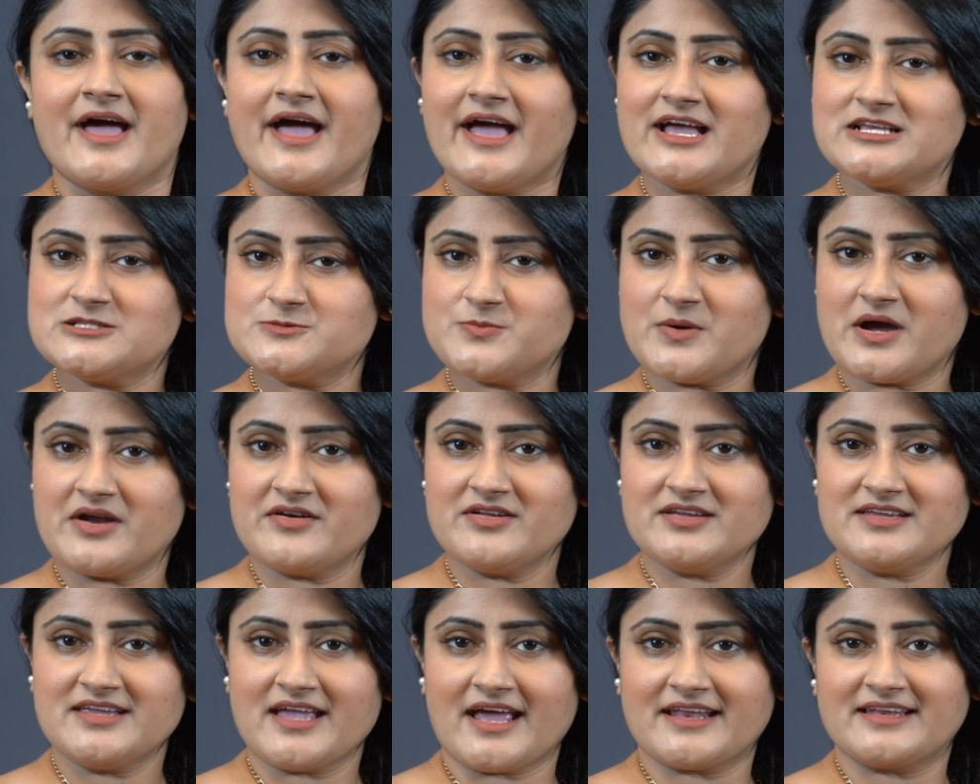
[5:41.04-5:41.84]

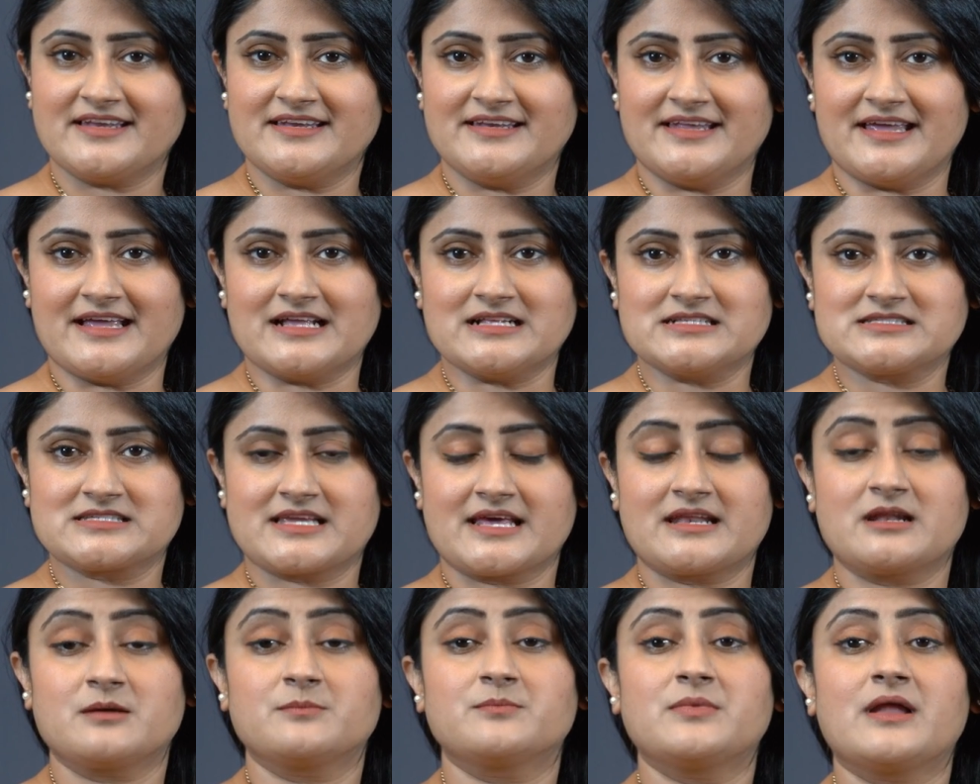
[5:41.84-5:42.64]
Aspiring candidates
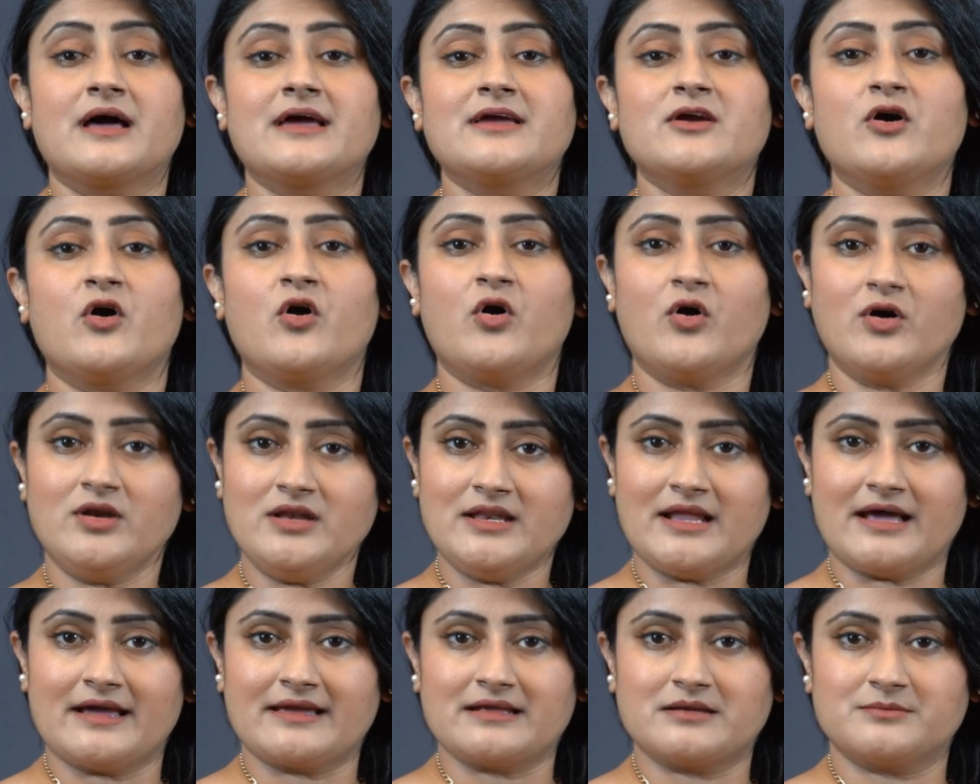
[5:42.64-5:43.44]
can apply
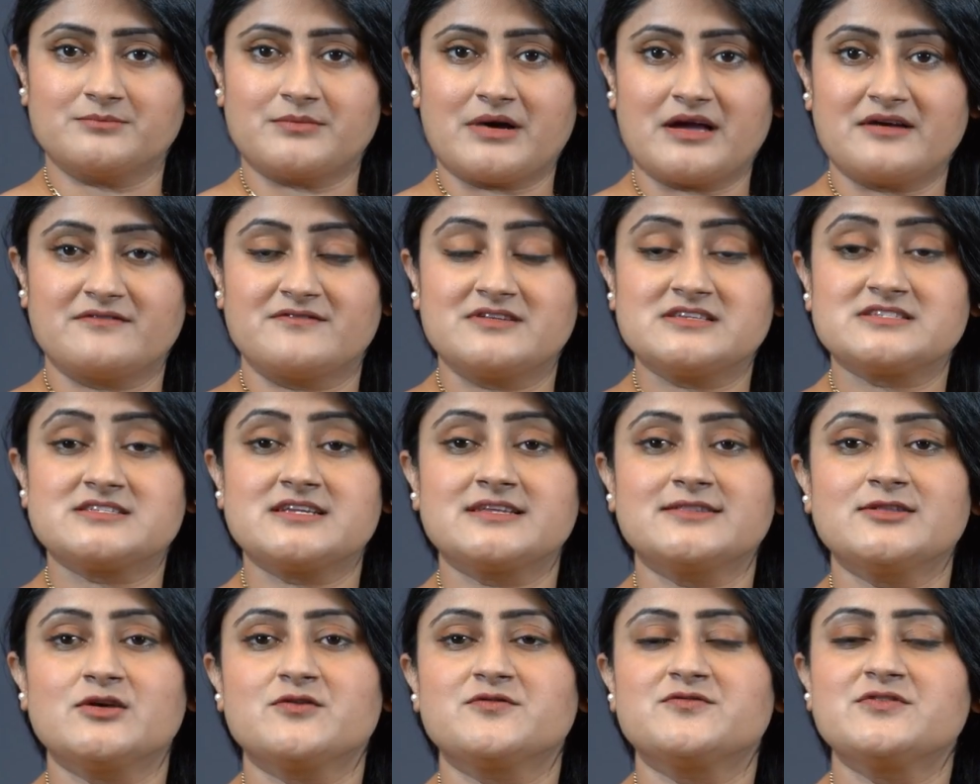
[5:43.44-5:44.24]
online by
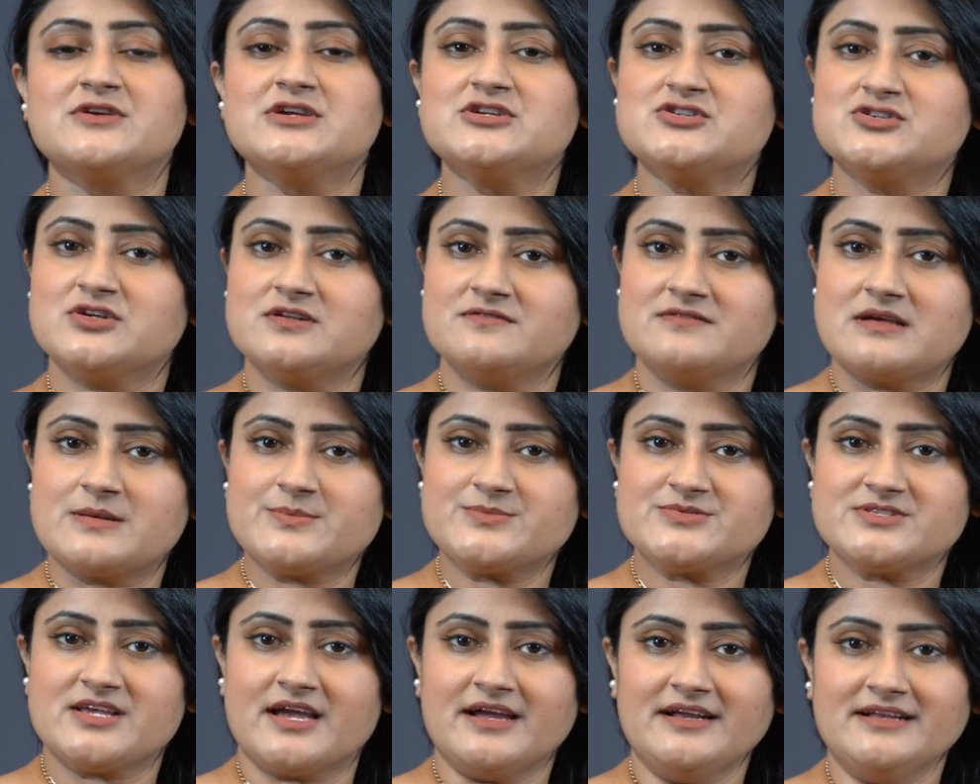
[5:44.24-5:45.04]
visiting the official
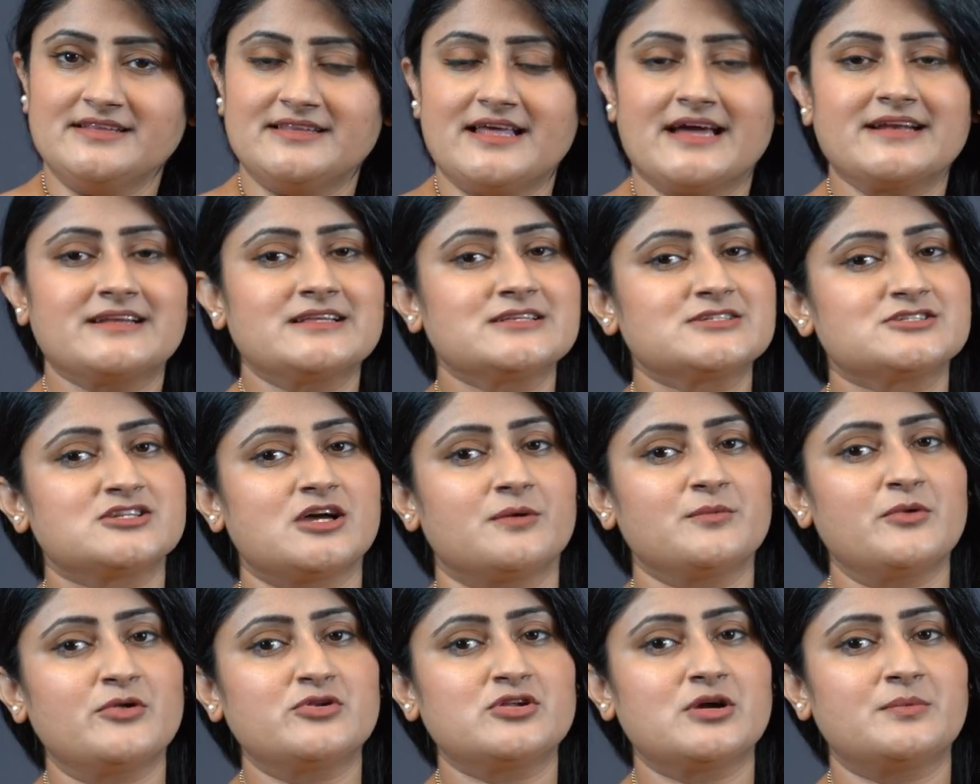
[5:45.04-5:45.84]
website, that is
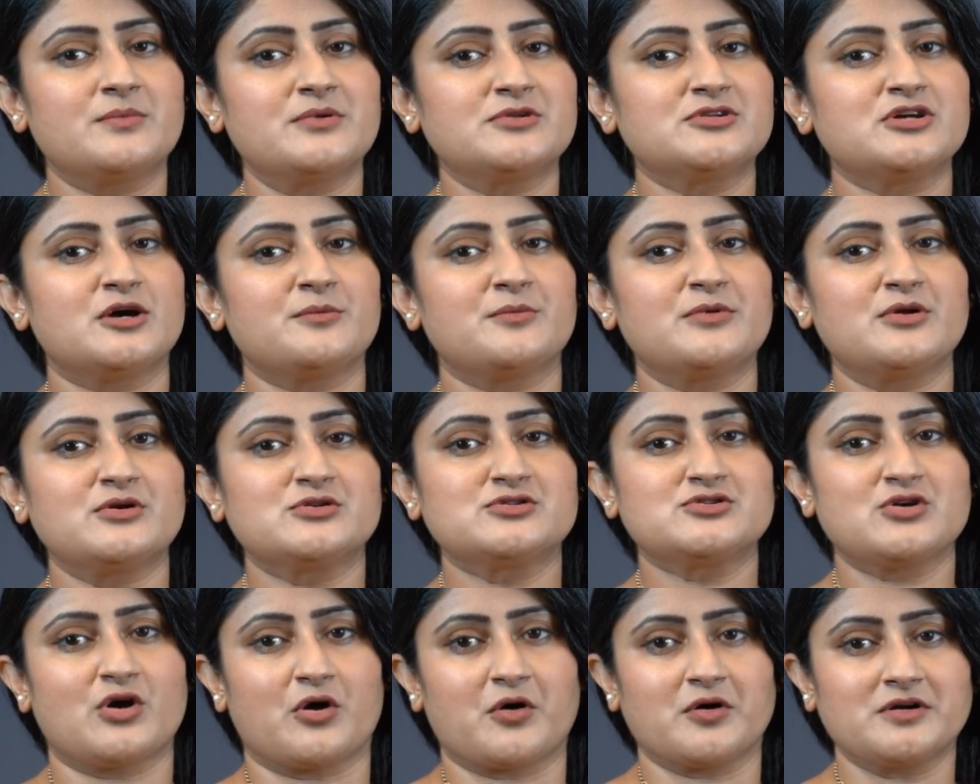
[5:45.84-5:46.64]

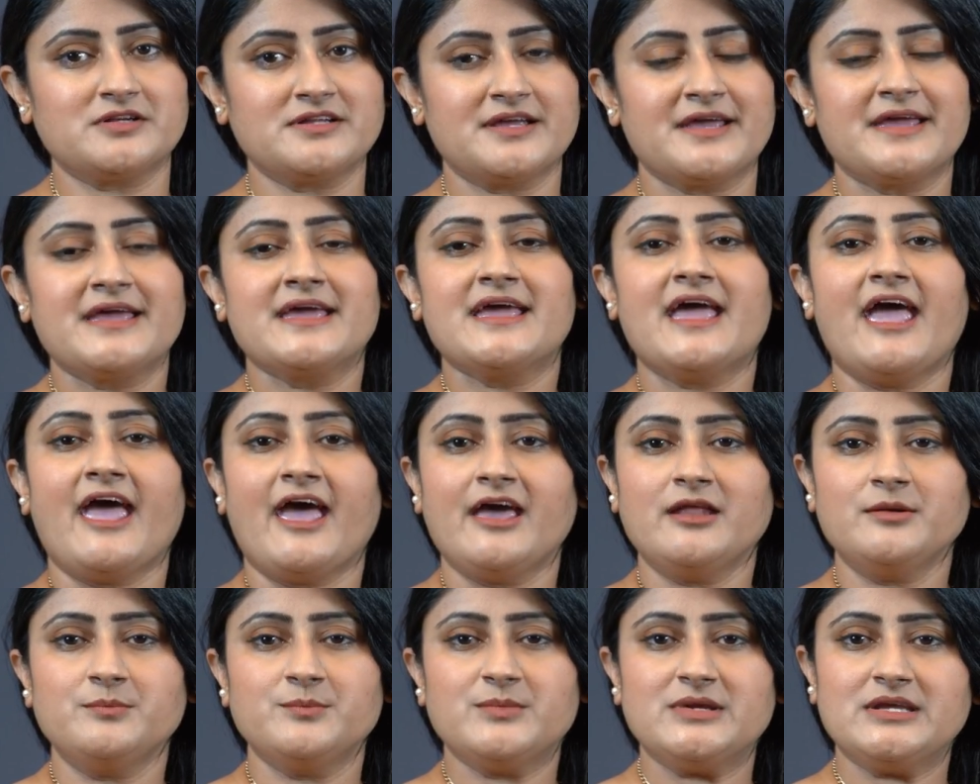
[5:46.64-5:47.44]

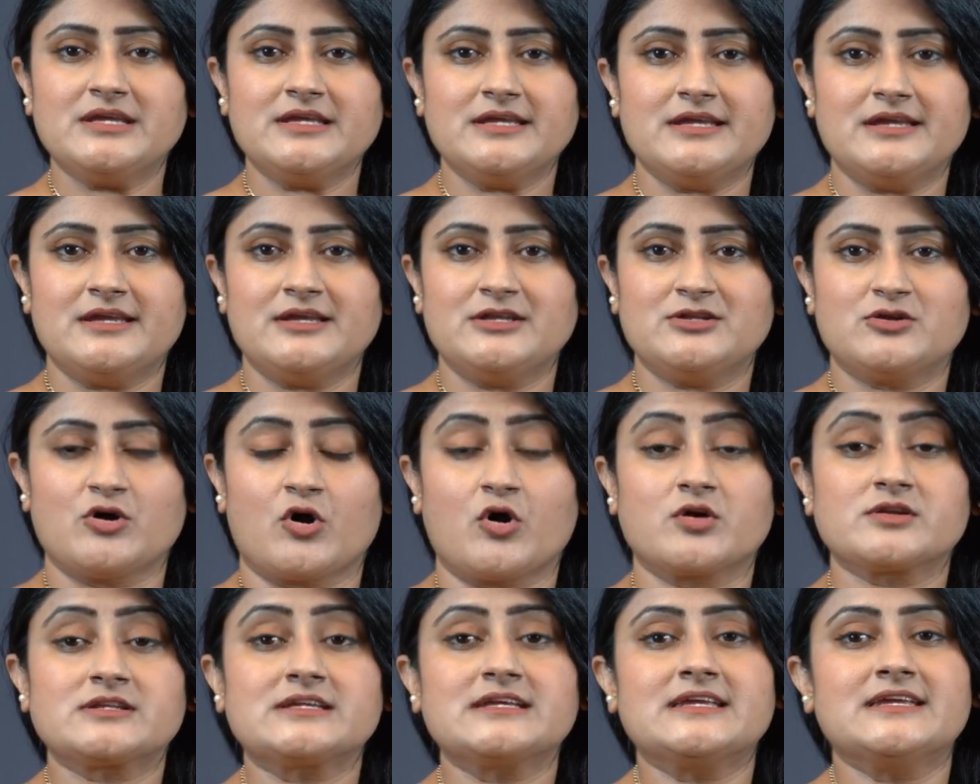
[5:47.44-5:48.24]

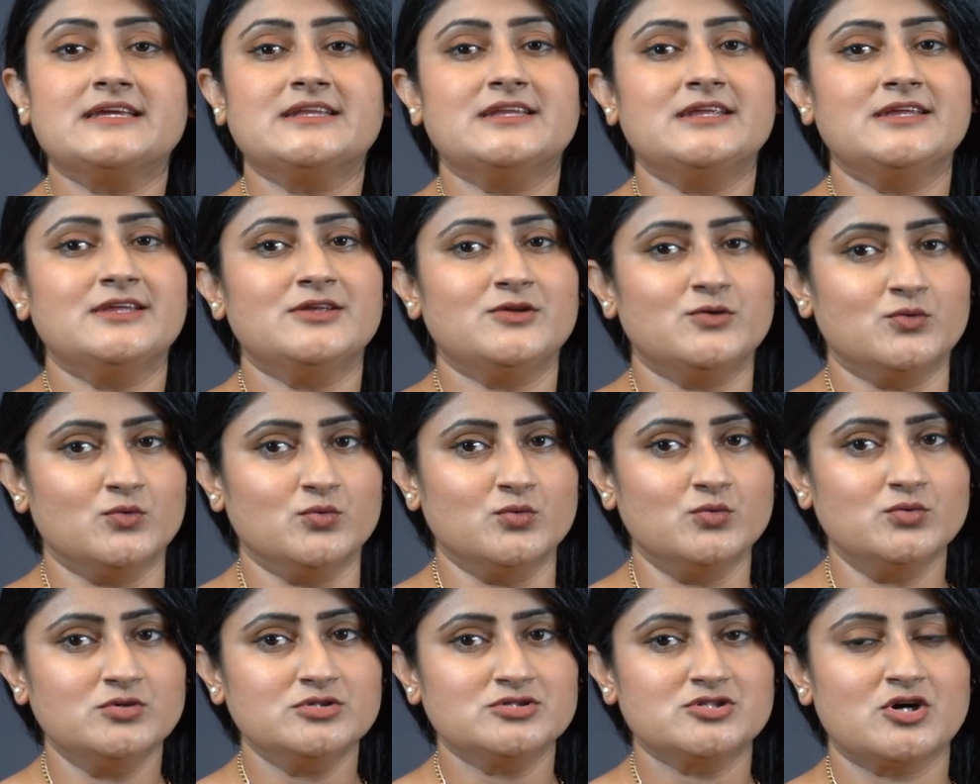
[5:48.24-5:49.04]

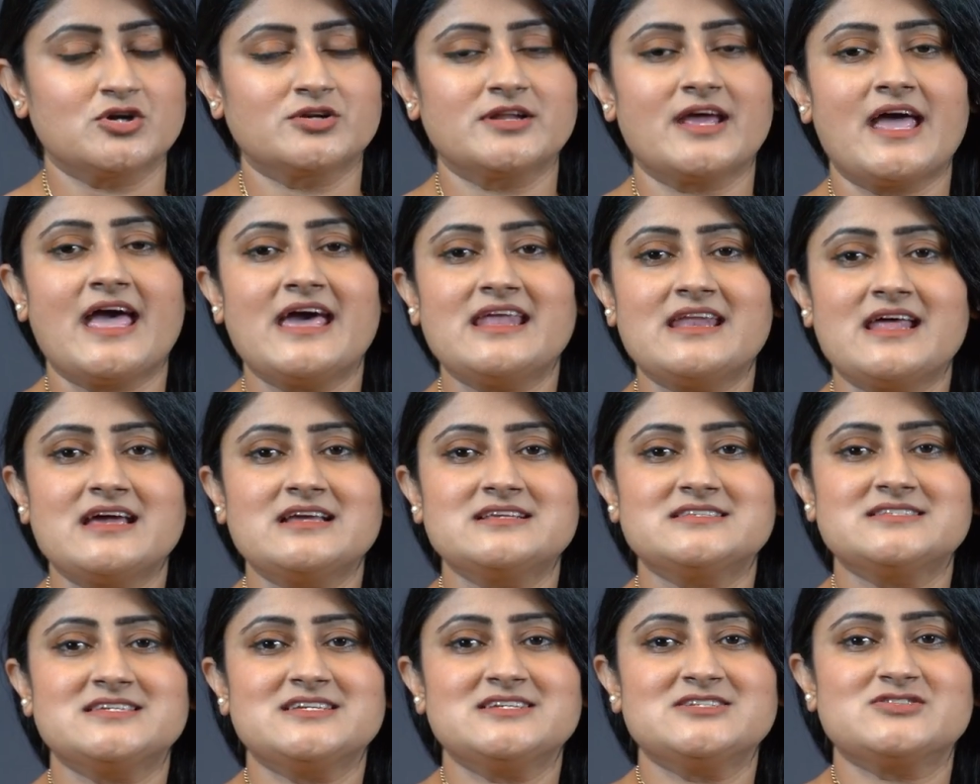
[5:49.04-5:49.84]

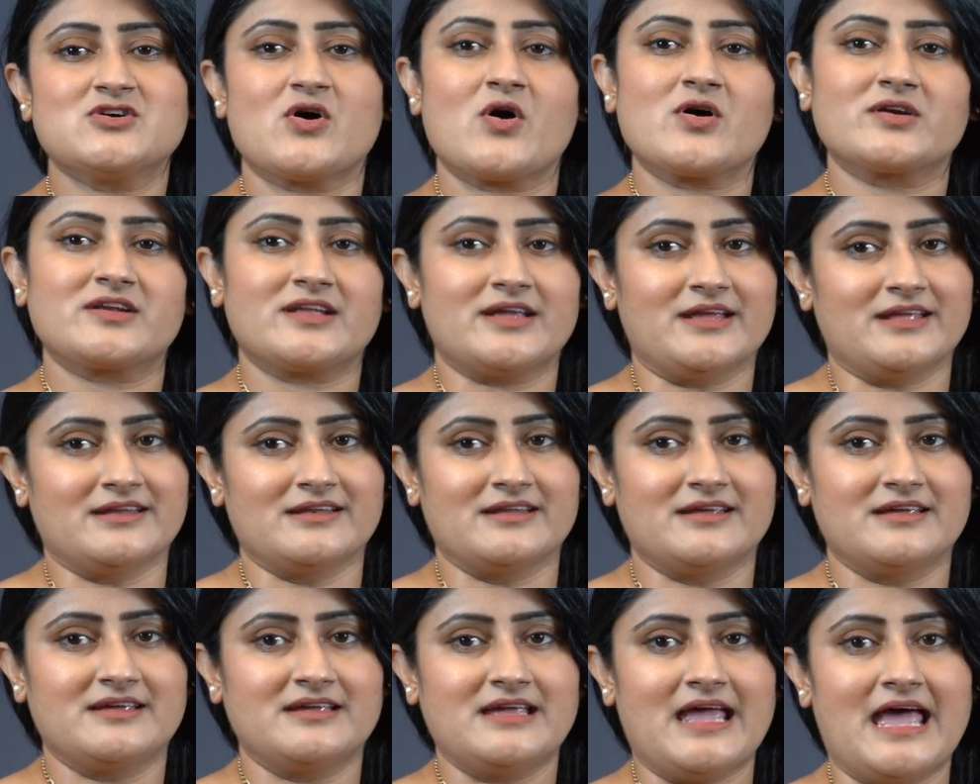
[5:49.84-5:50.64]
www.nbe.edu.nic.in,